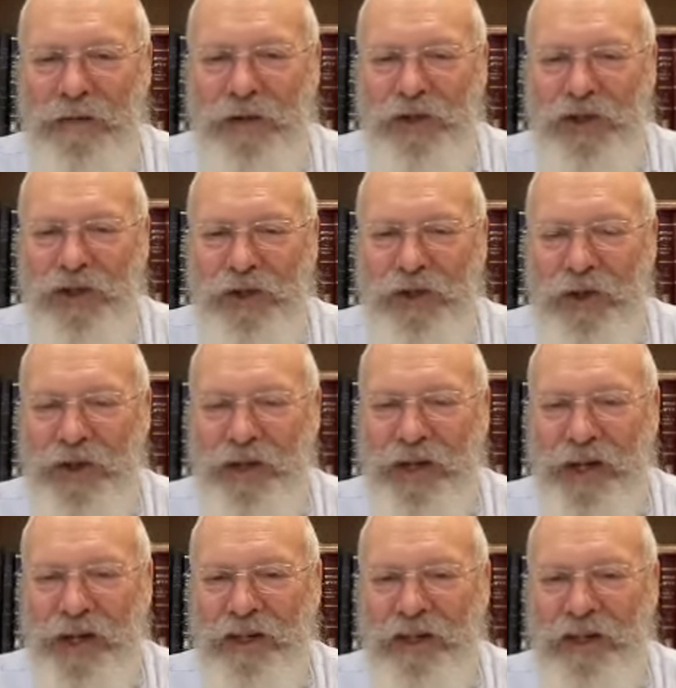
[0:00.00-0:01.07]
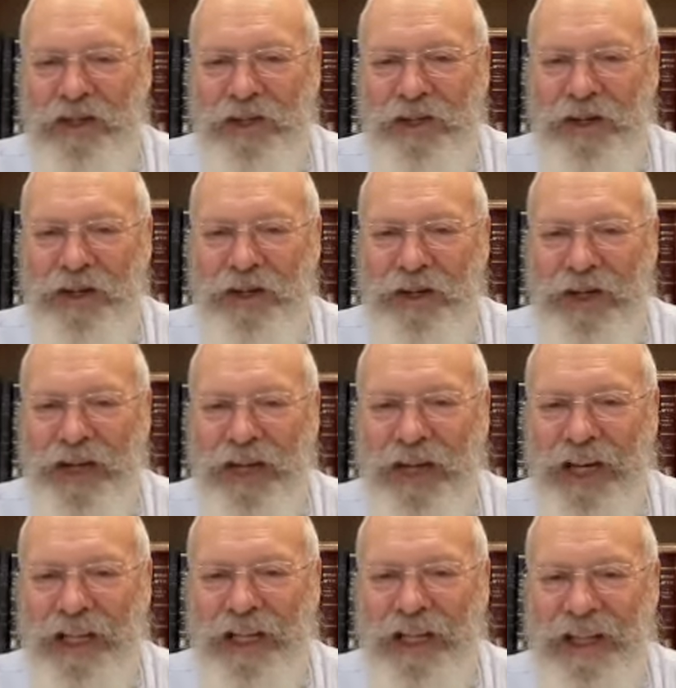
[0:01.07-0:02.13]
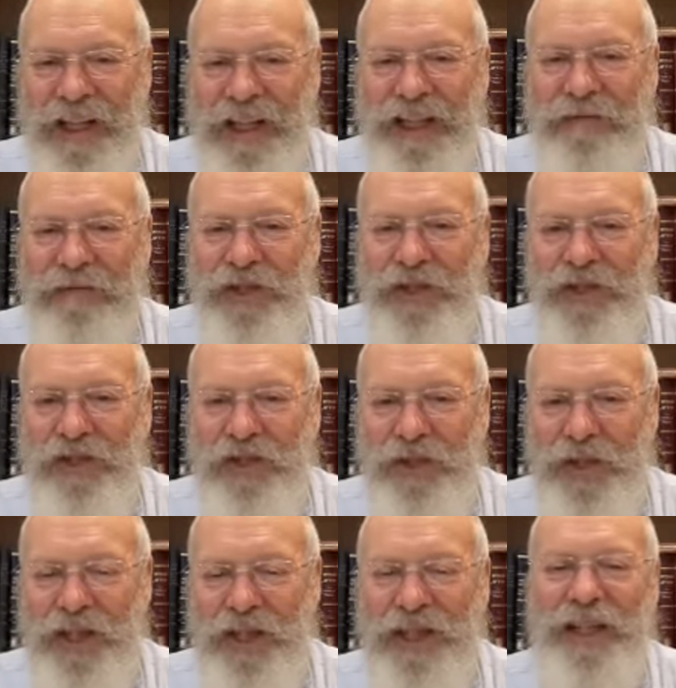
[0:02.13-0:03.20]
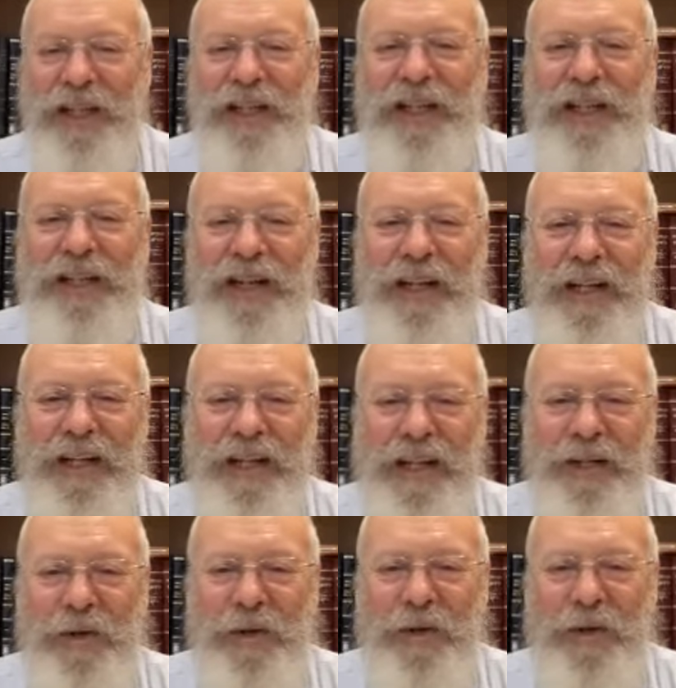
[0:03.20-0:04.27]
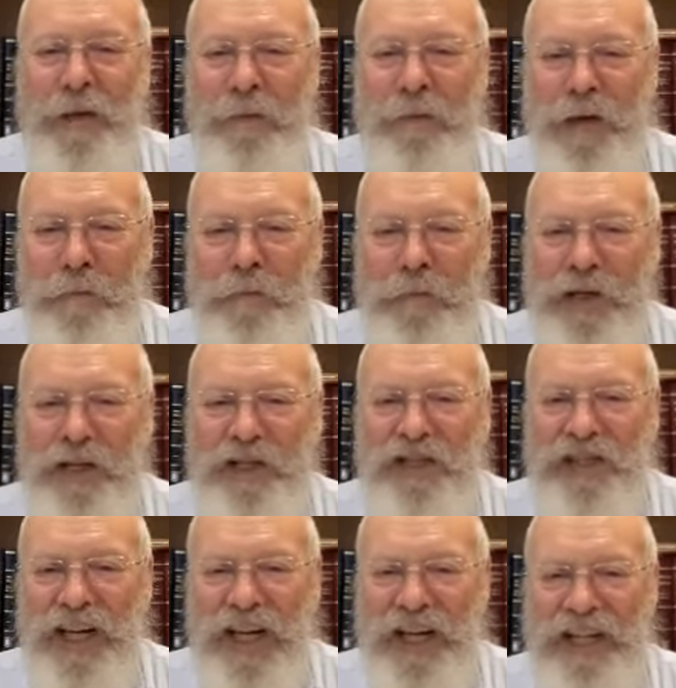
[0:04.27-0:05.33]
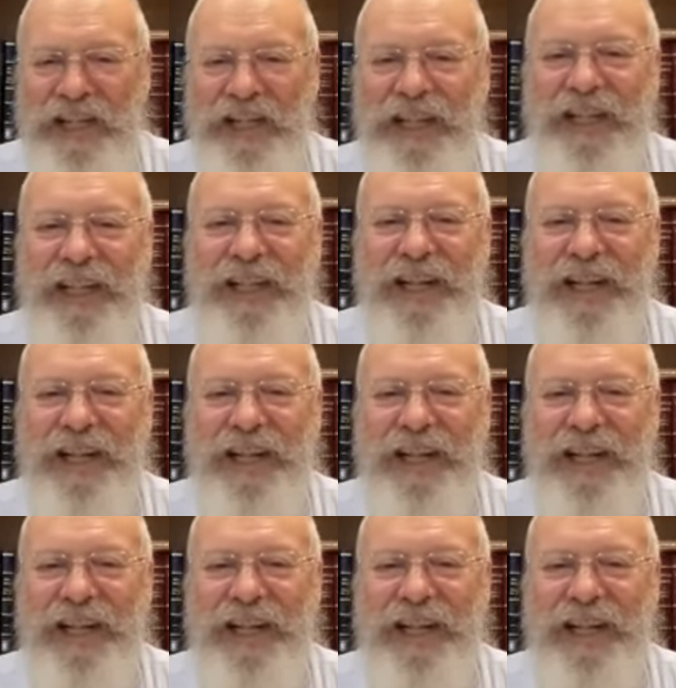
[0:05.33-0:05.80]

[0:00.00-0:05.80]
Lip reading: For sure, you're going to start looking at other things. For sure, you're going to get caught up in a pit of snakes.